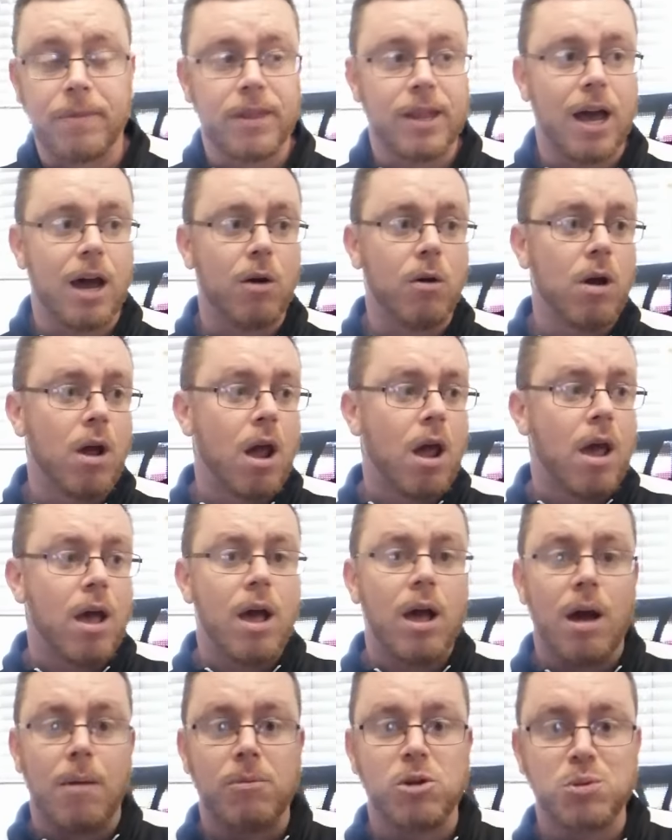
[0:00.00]
Now,
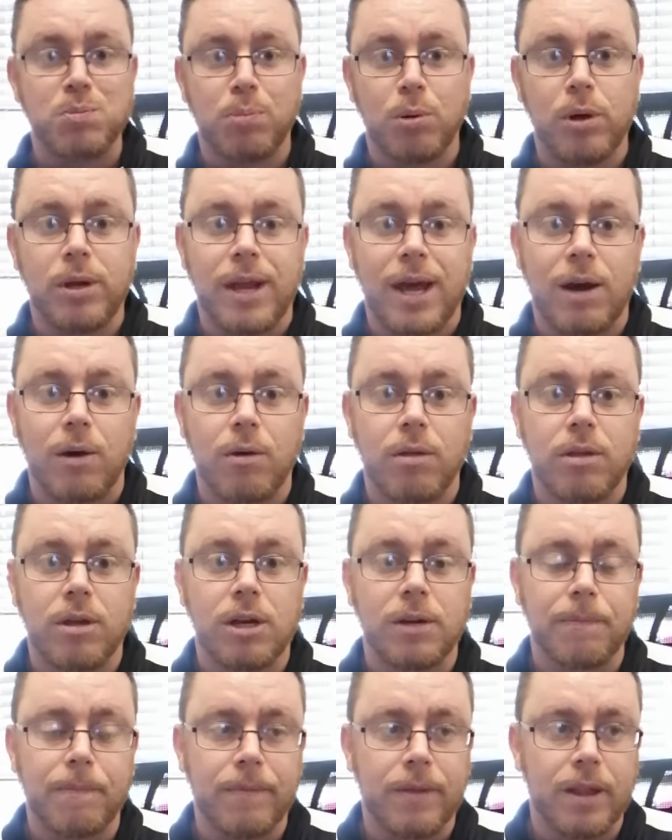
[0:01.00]
I must point out
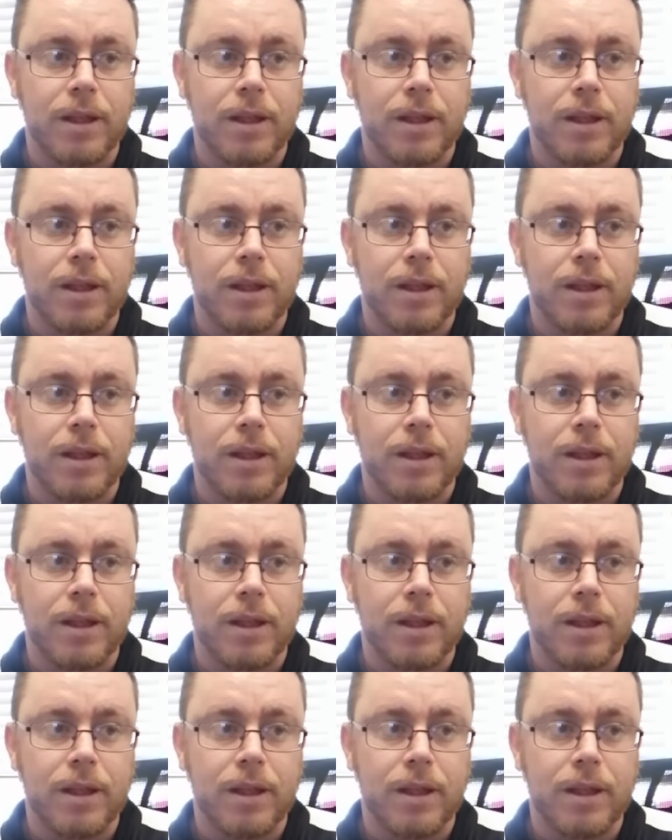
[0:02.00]
that